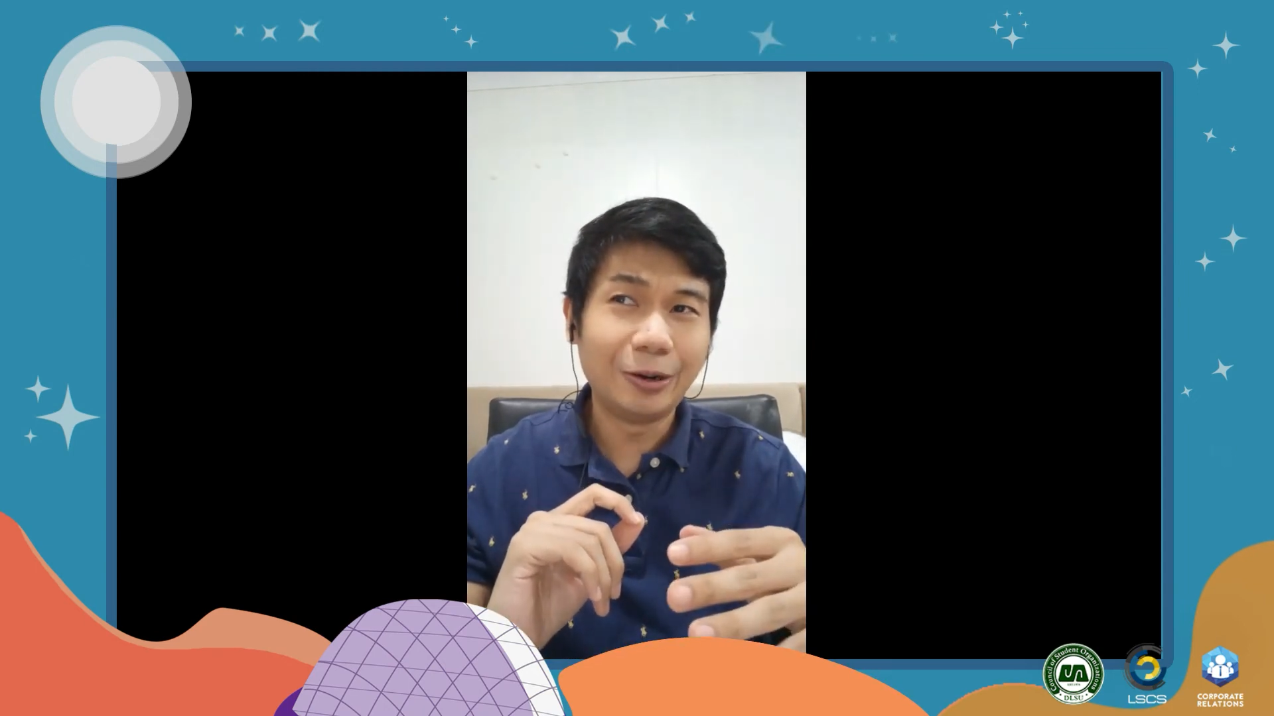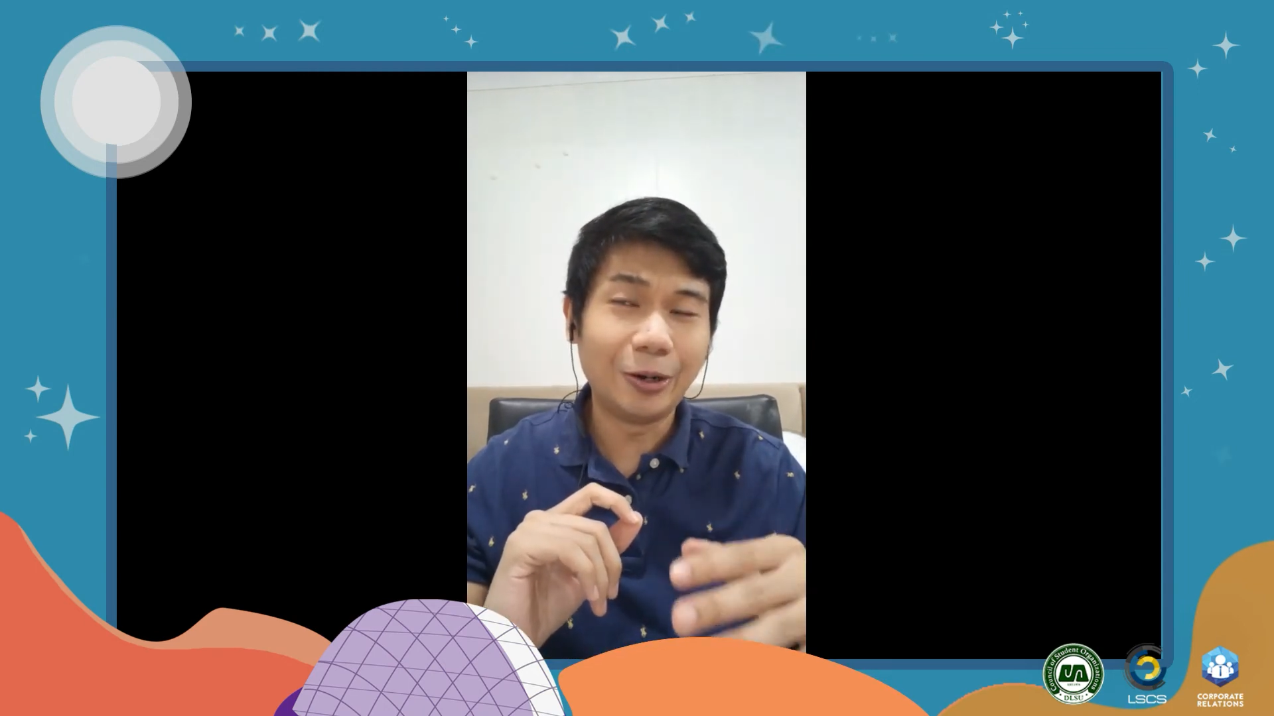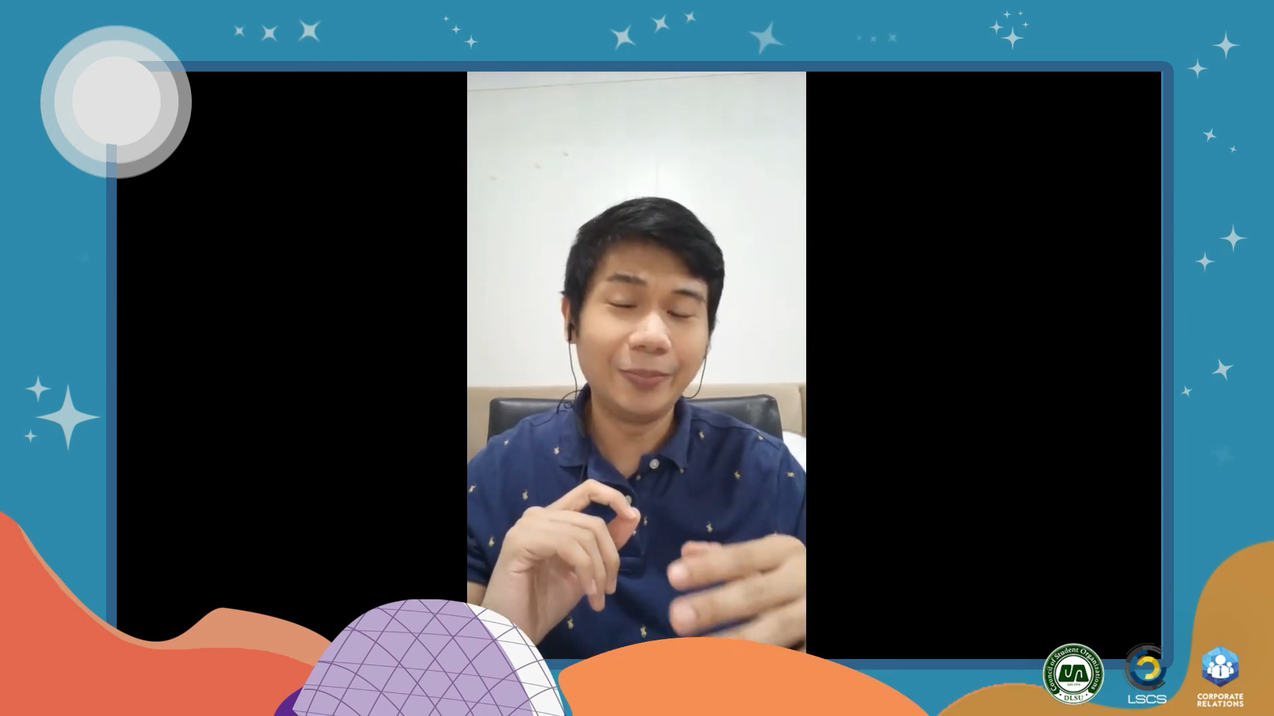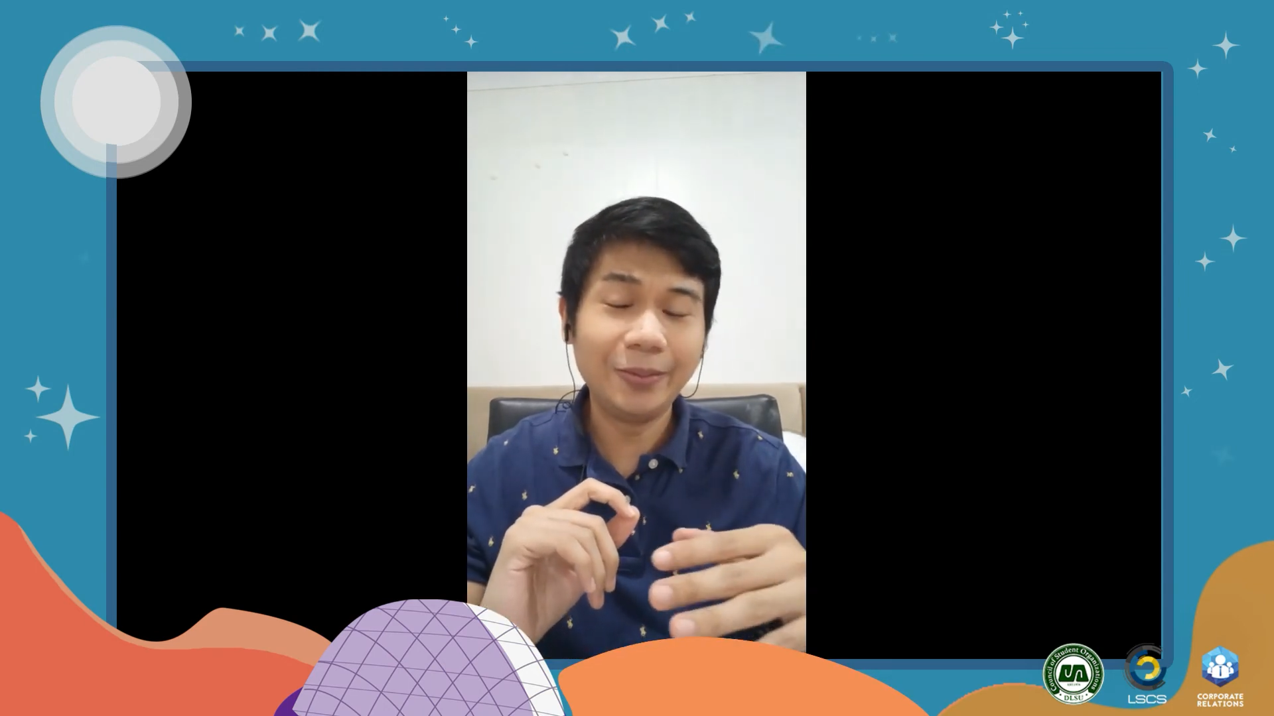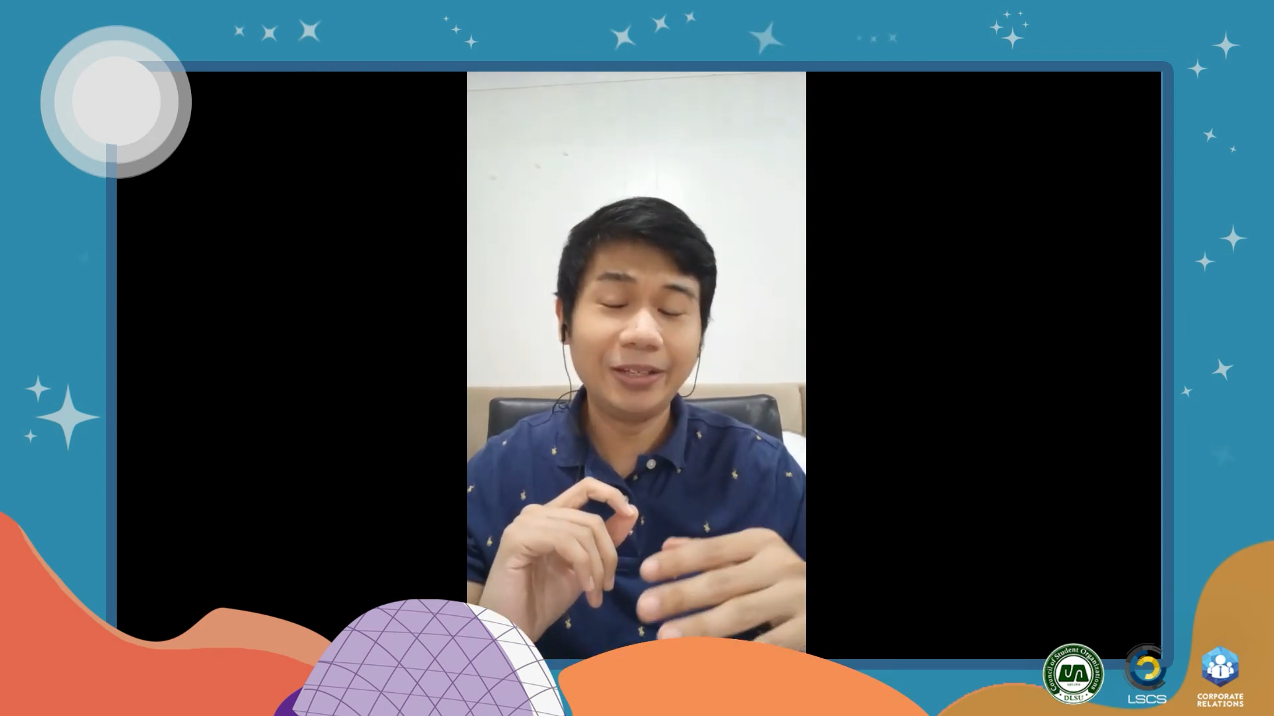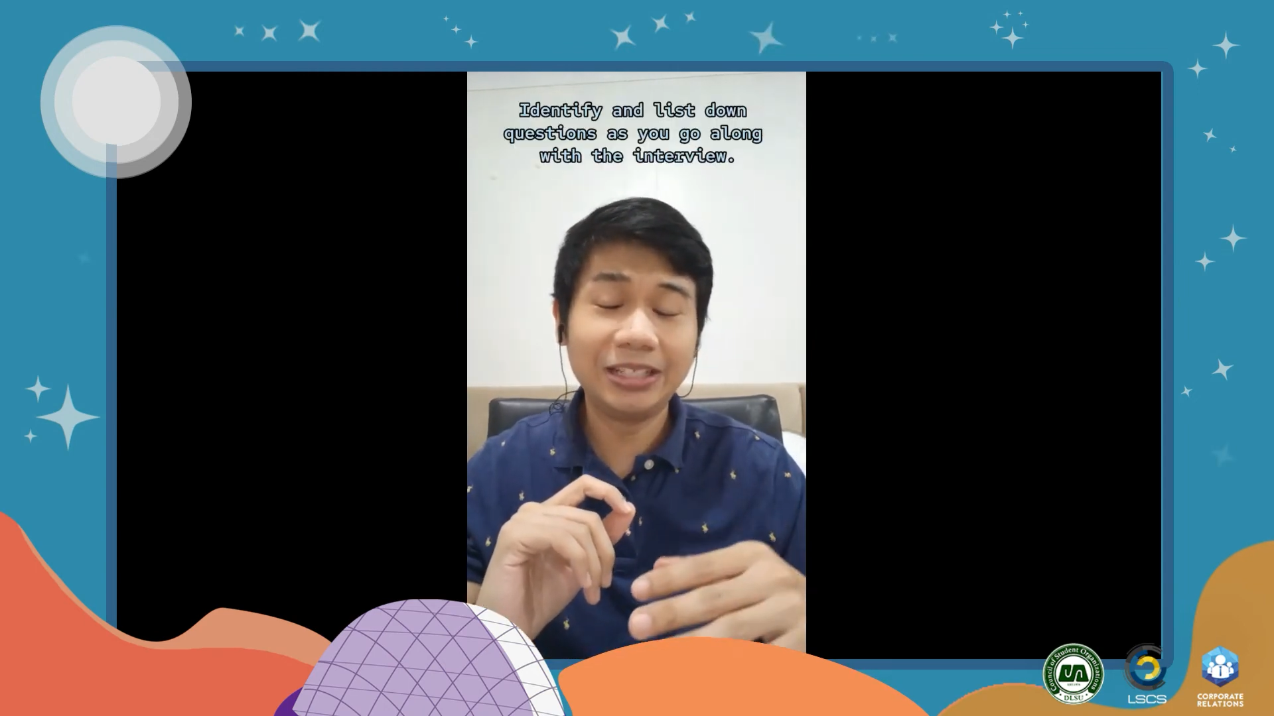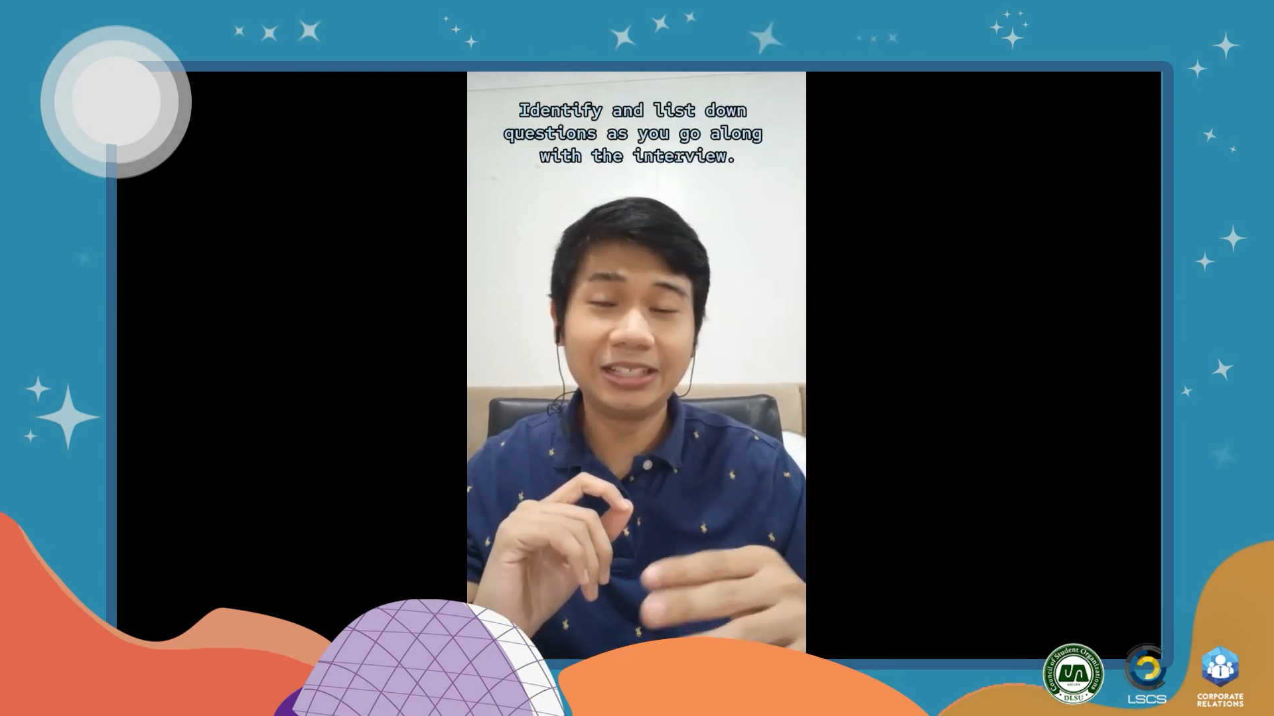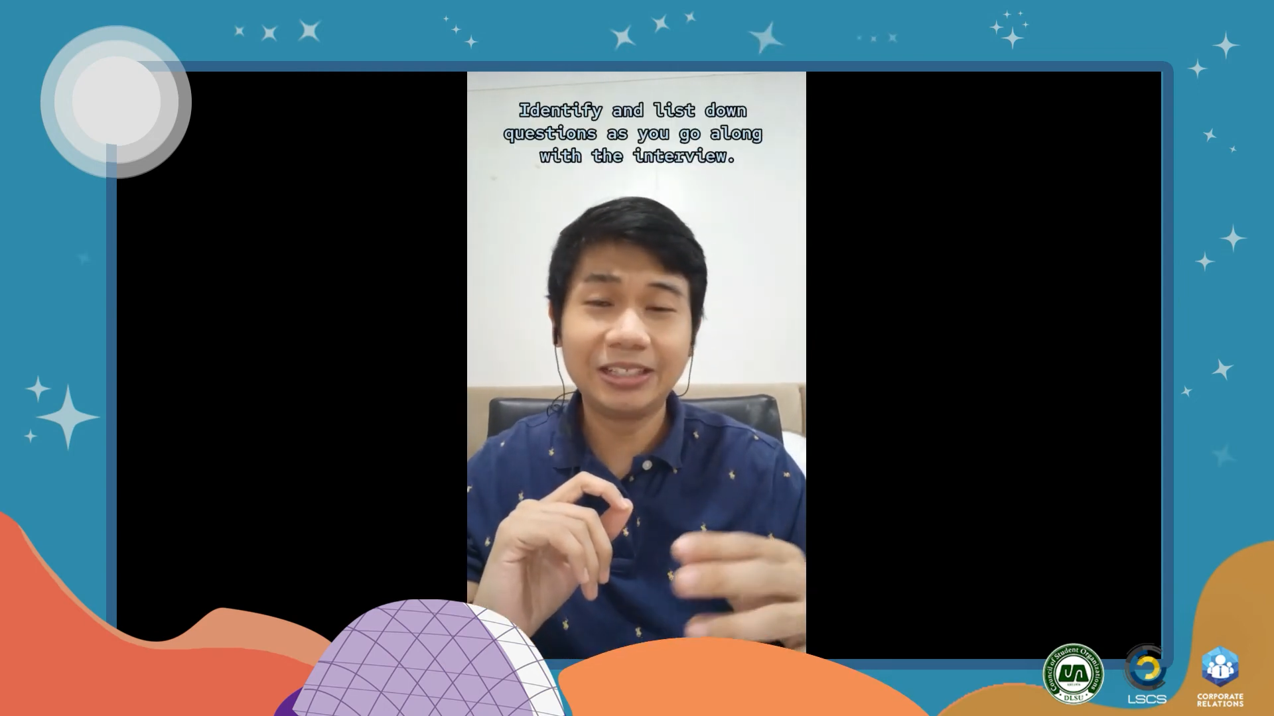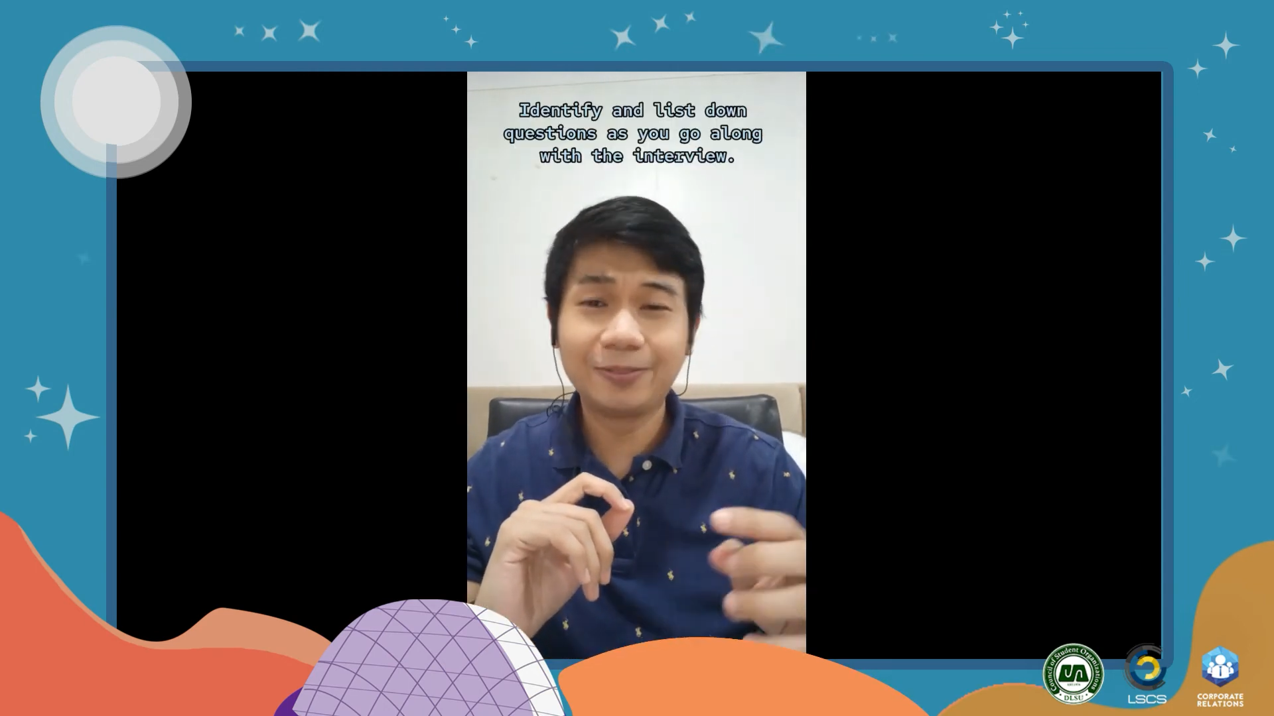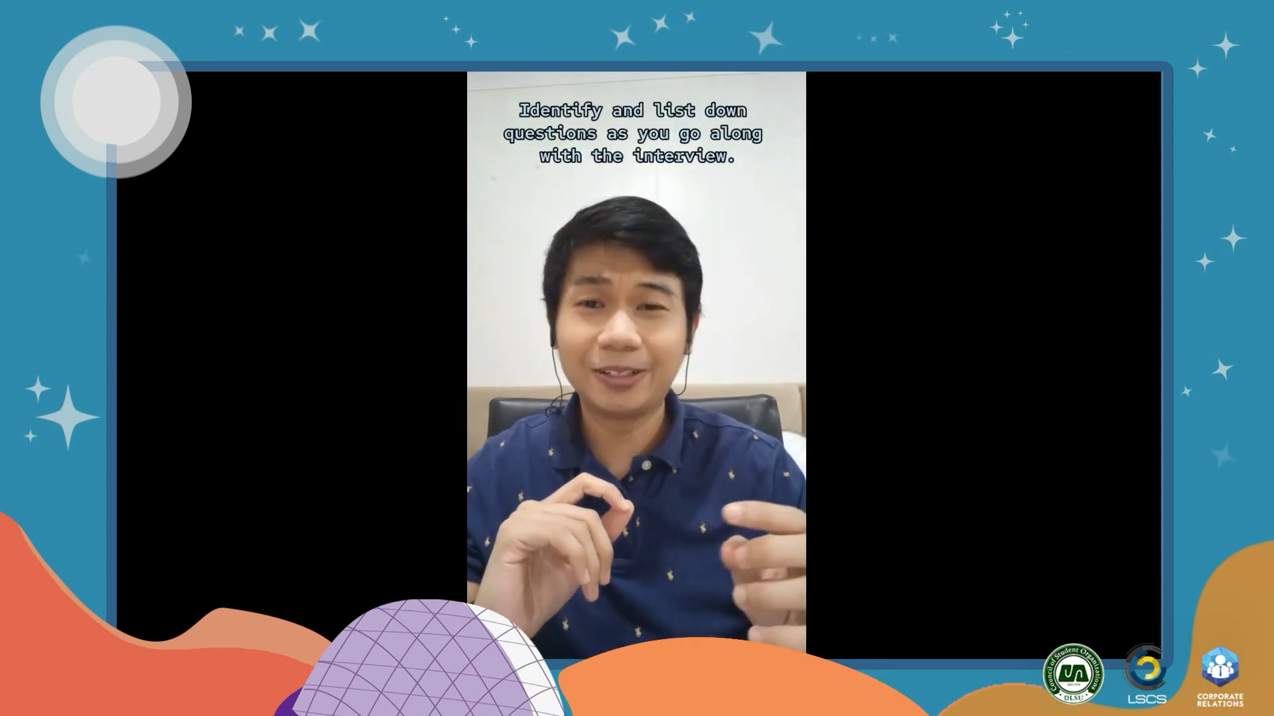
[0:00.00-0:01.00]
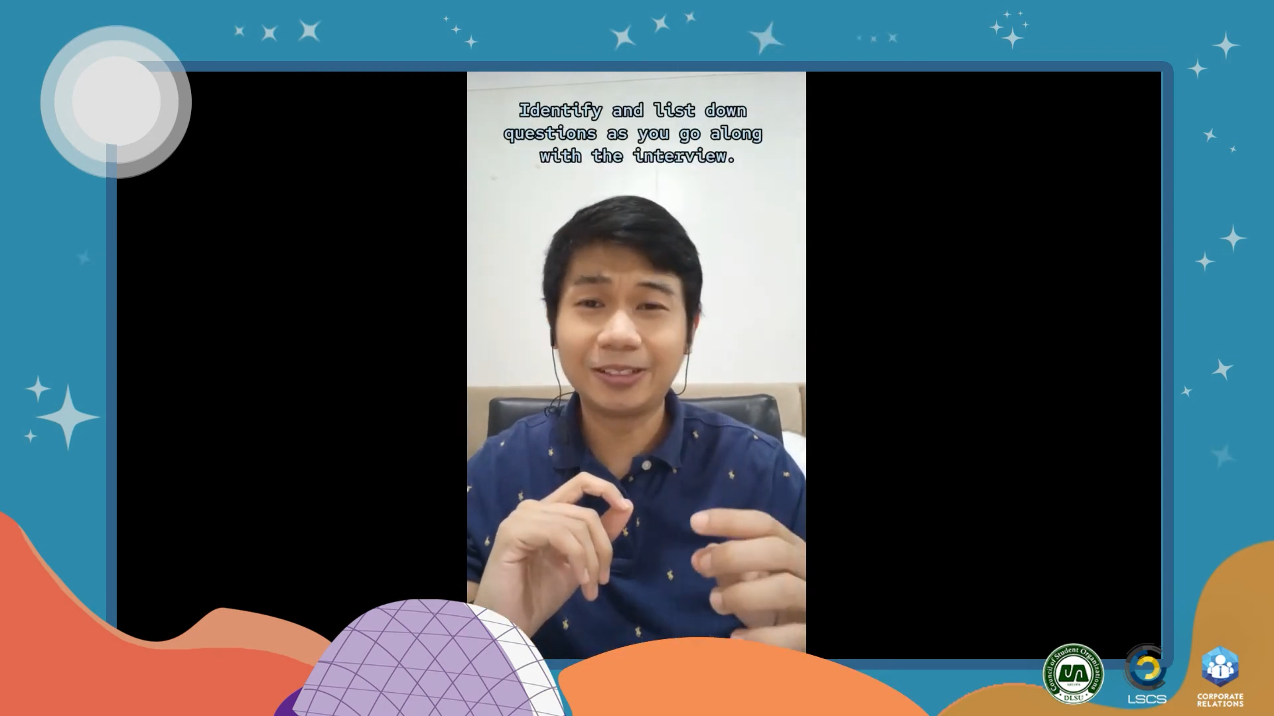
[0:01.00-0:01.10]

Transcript: or maybe identify